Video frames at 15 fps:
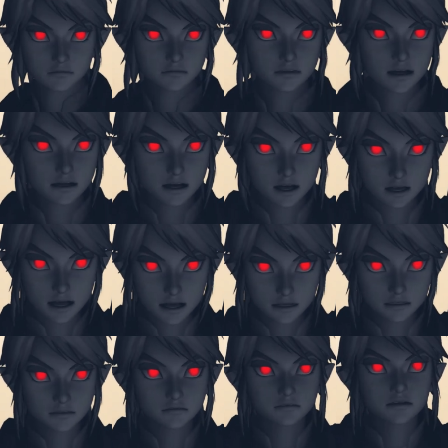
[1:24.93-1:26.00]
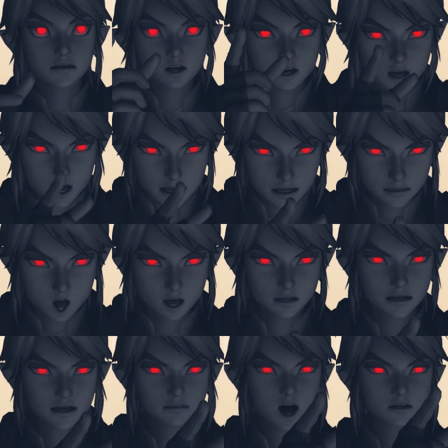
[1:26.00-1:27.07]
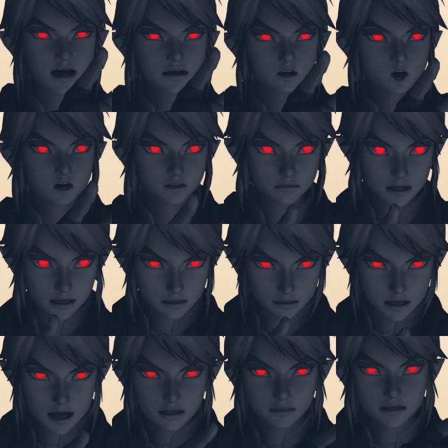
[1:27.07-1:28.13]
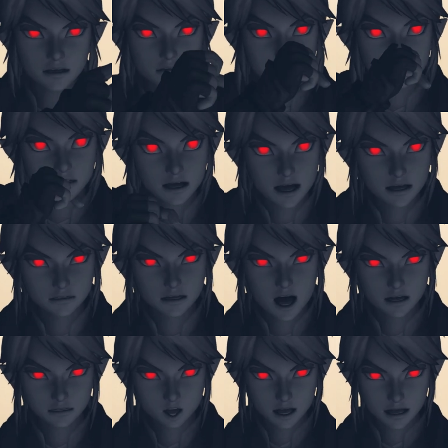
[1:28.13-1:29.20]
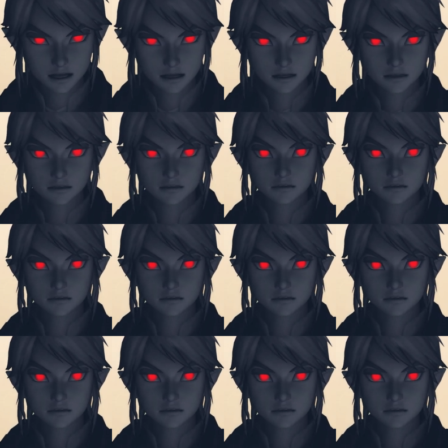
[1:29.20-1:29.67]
11. If you don't understand a lingo, a way back came to your own country.